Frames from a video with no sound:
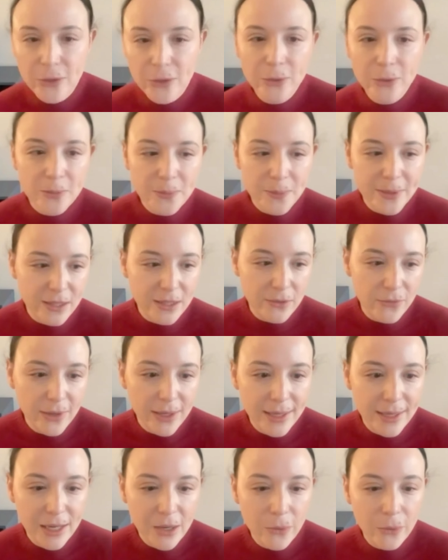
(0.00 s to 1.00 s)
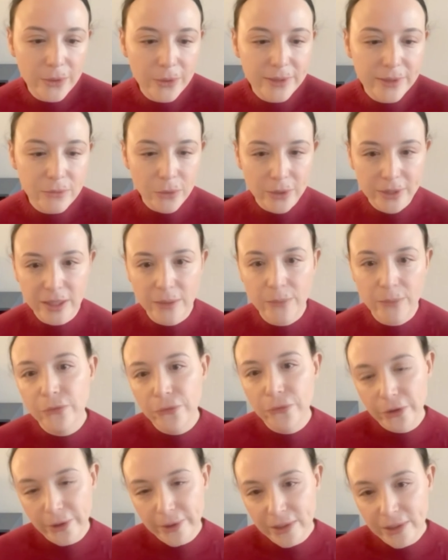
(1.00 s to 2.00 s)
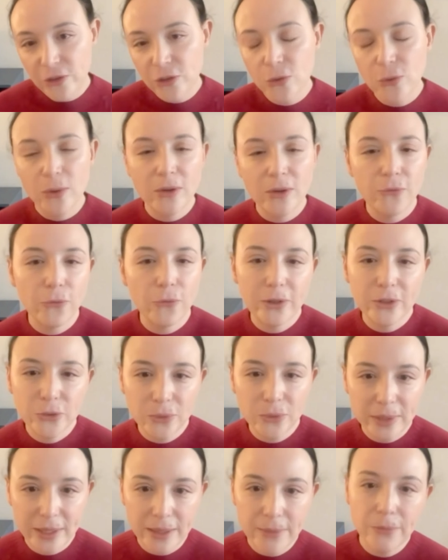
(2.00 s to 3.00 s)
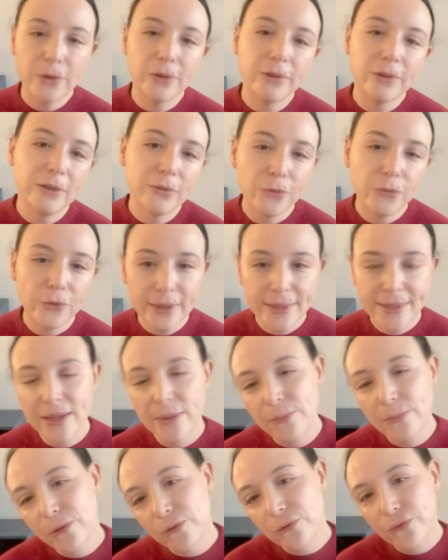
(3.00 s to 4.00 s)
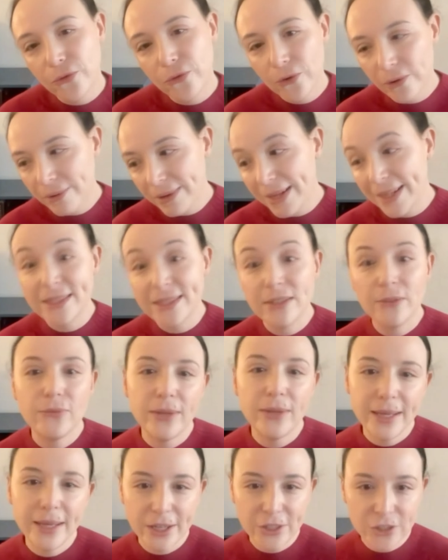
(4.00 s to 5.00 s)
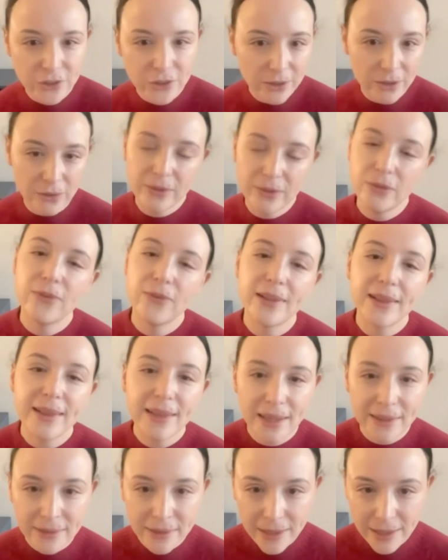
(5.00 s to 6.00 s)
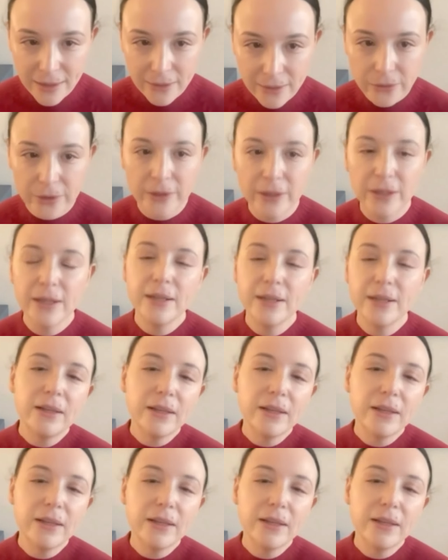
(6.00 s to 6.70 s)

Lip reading: So specifically what I'm referring to, if we're doing a model, for example, for classification of different land cover,